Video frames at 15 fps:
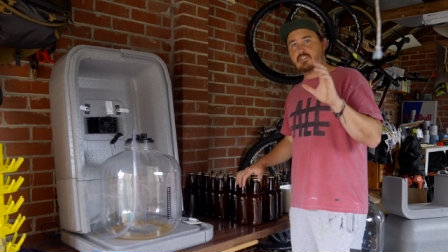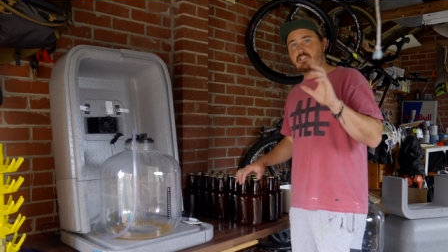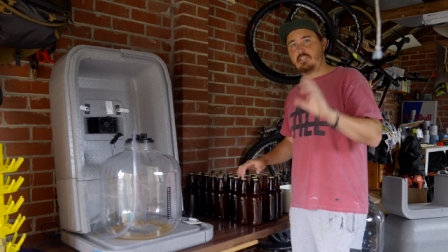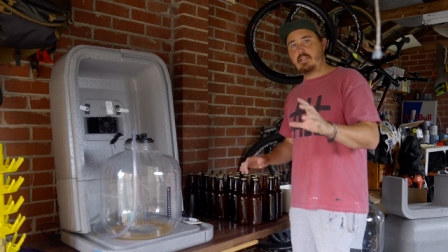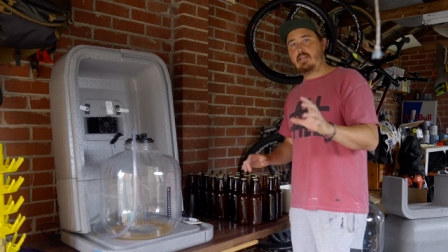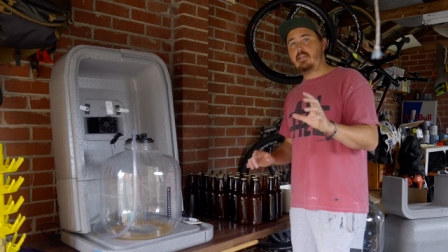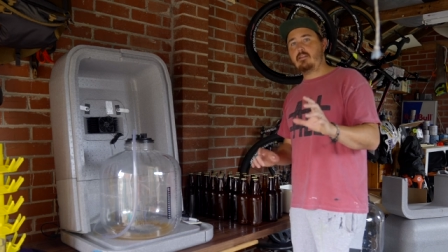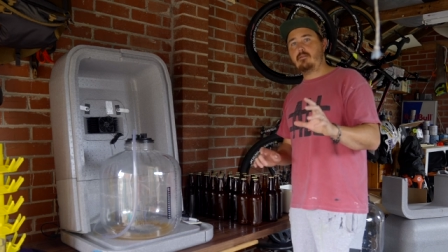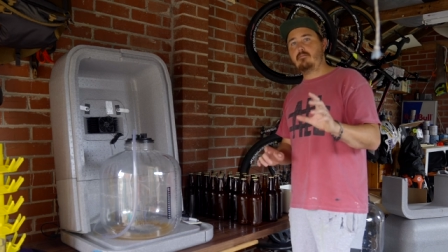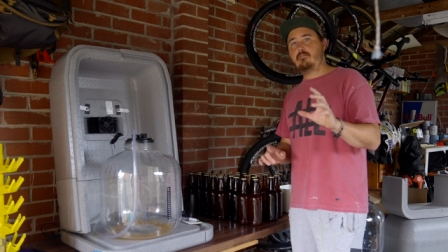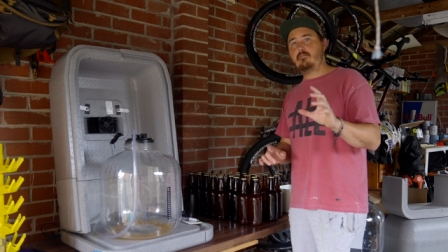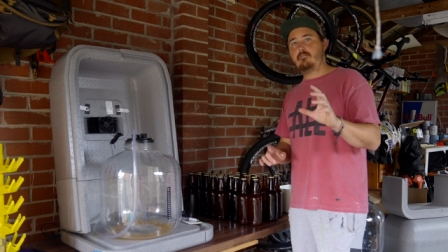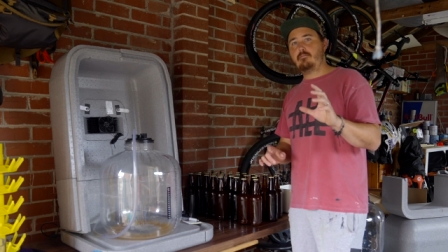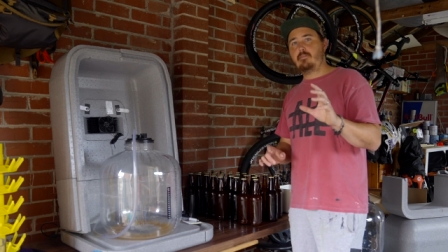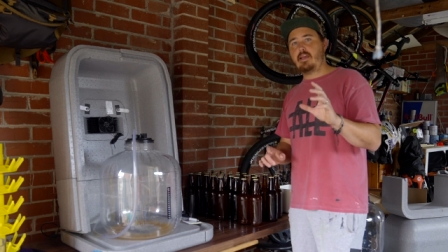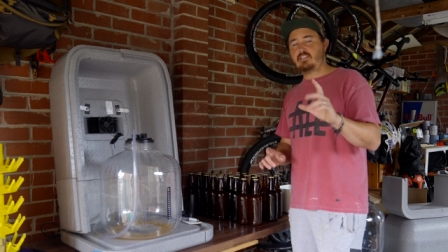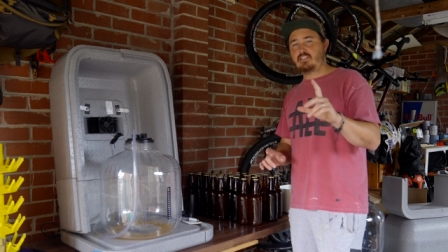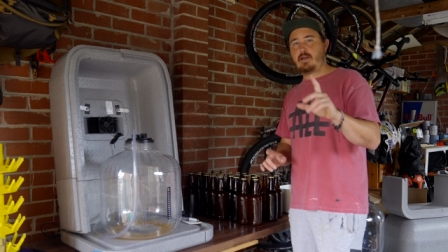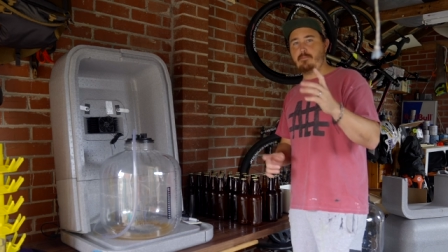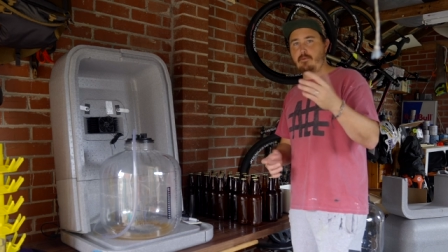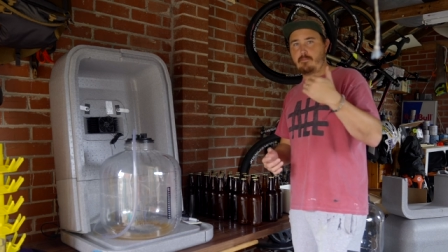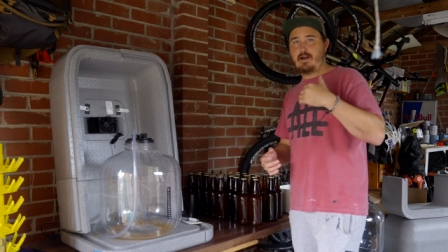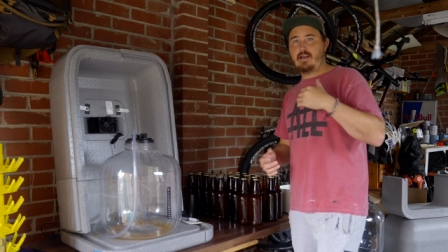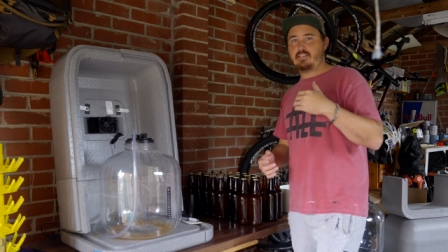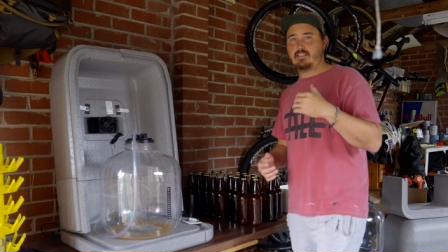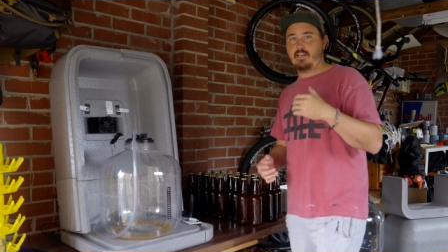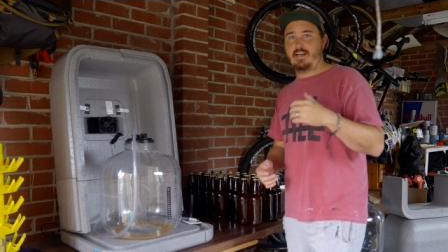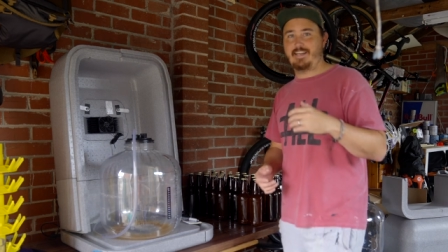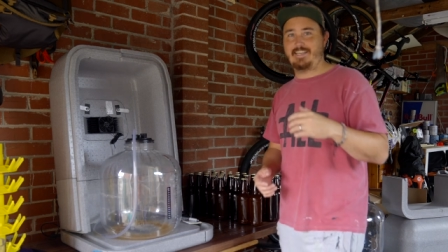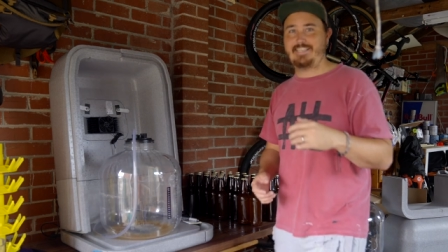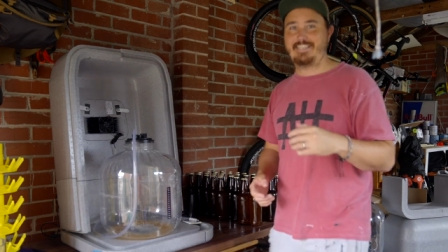slight mess up on my side.